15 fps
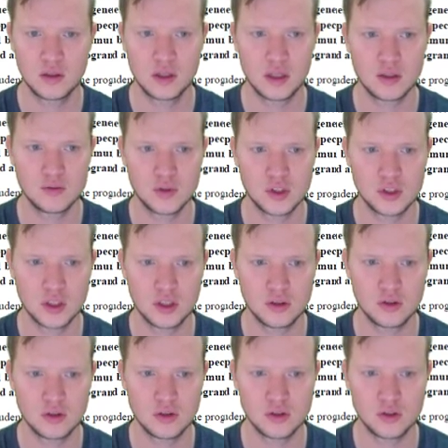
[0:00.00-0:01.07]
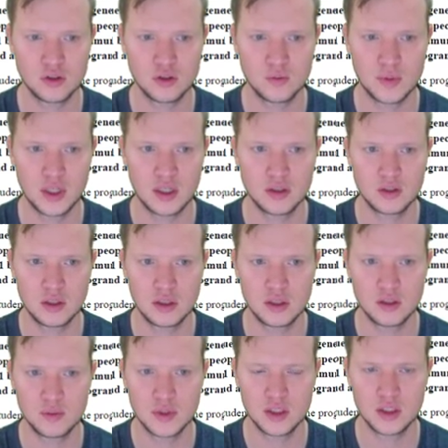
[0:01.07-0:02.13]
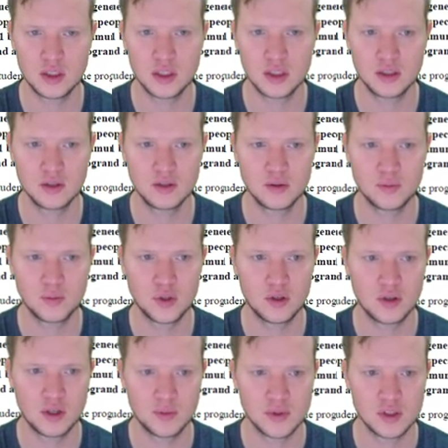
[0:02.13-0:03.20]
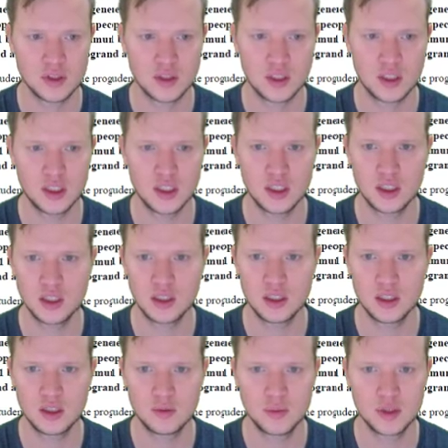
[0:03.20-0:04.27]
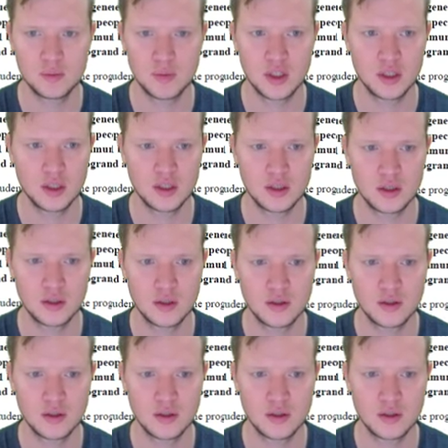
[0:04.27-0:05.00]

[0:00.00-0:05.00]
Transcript: Okay, I'm just going to zoom out a little bit here. The program is getting a little bit bigger.